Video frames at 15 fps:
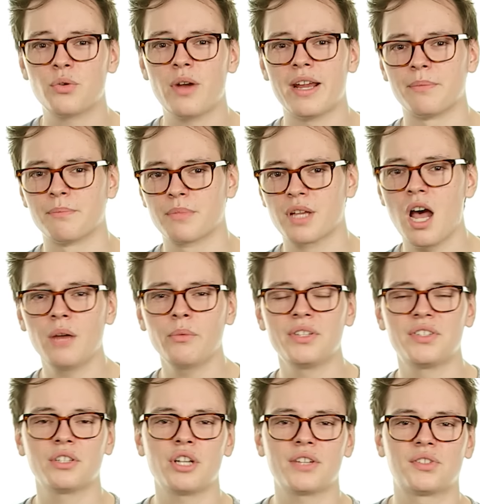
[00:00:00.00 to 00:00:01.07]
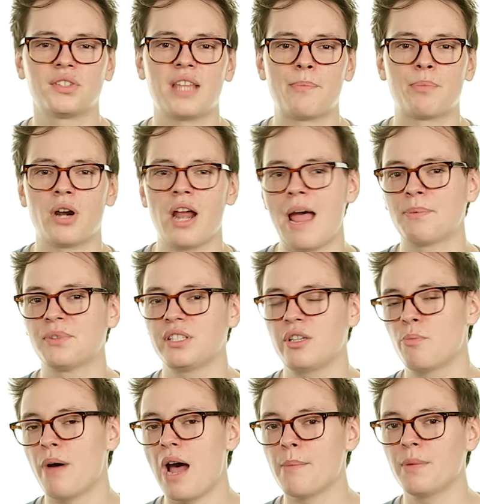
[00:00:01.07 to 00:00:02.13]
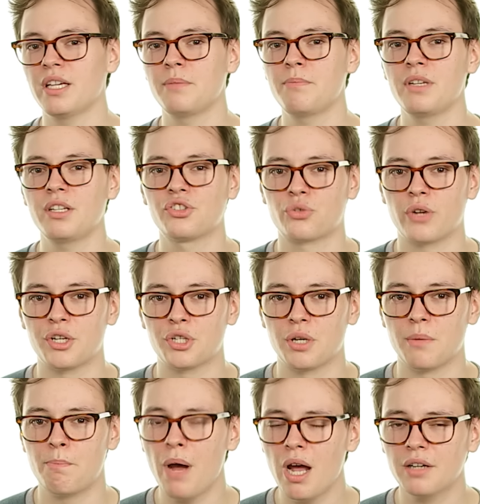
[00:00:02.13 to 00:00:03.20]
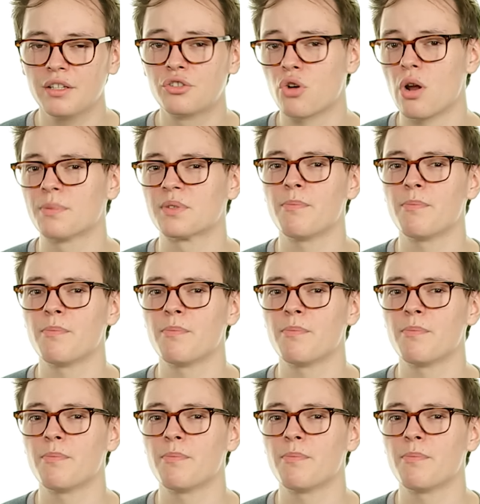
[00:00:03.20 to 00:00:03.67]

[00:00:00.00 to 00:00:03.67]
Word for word: right. Conway suggested that perhaps the Obama administration bugged Trump's